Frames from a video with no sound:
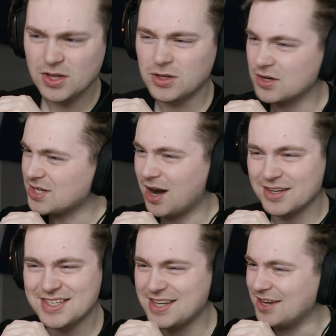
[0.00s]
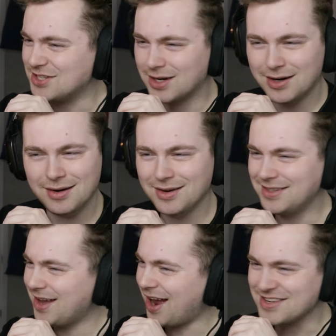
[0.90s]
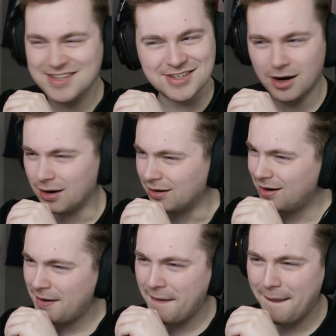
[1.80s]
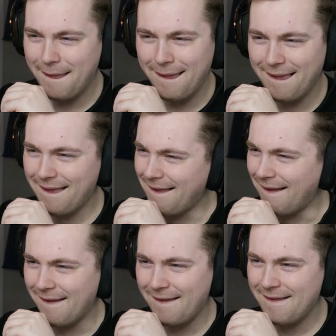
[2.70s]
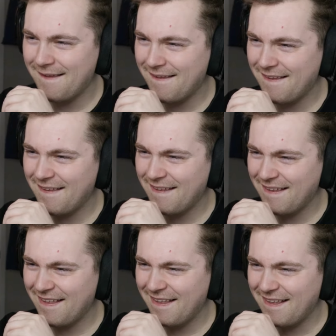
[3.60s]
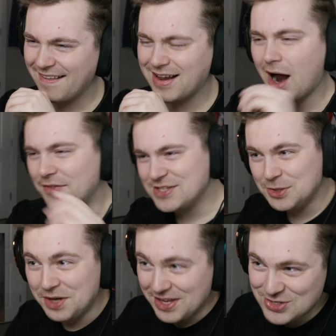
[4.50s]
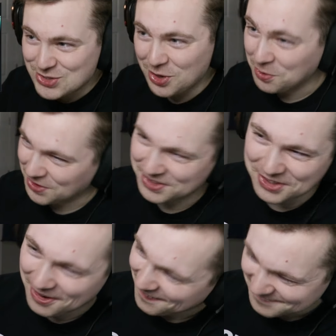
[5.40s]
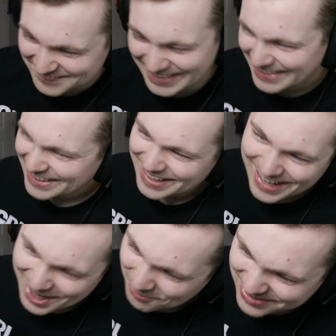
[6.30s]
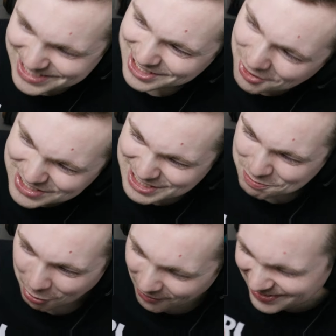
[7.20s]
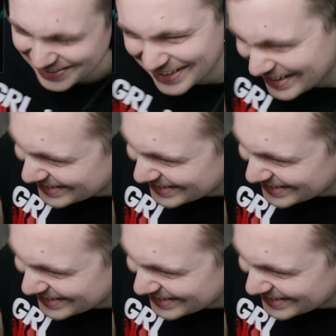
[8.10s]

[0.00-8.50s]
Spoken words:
Yeosang, center. Yes, sir. God, this unit is so good, y'all. We're so spoiled.